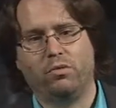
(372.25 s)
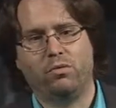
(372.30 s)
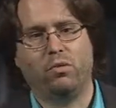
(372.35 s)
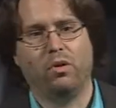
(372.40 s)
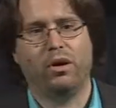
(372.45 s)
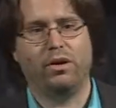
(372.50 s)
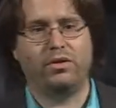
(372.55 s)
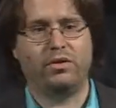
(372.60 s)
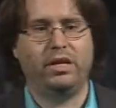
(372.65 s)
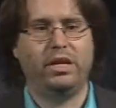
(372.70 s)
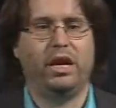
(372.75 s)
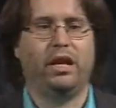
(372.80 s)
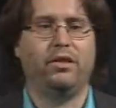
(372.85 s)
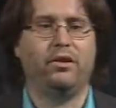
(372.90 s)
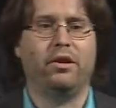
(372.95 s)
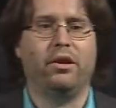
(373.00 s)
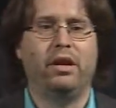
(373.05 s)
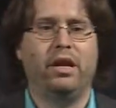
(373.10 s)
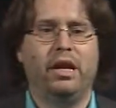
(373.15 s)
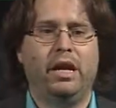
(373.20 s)
whereas the
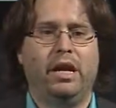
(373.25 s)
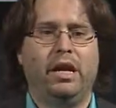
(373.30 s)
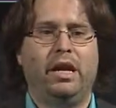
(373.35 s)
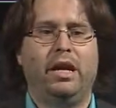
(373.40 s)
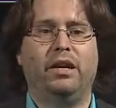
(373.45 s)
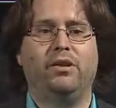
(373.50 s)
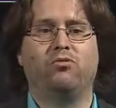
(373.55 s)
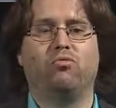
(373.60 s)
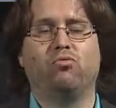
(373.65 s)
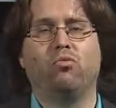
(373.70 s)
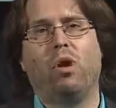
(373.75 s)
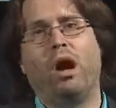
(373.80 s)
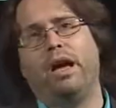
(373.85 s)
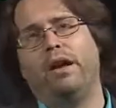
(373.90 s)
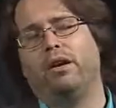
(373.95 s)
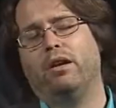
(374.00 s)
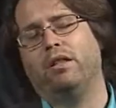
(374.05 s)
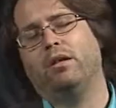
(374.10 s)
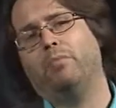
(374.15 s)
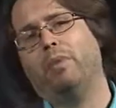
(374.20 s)
other is right
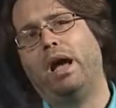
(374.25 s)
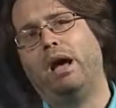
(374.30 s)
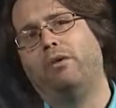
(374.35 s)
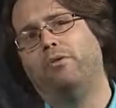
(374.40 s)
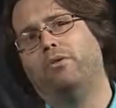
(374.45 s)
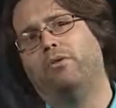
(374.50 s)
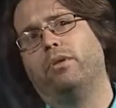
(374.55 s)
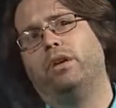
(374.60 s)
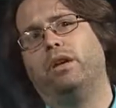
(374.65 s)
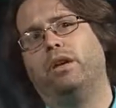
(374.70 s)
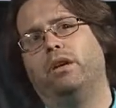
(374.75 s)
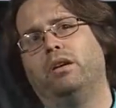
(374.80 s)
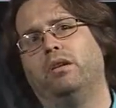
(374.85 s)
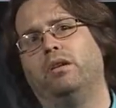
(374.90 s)
on the boundary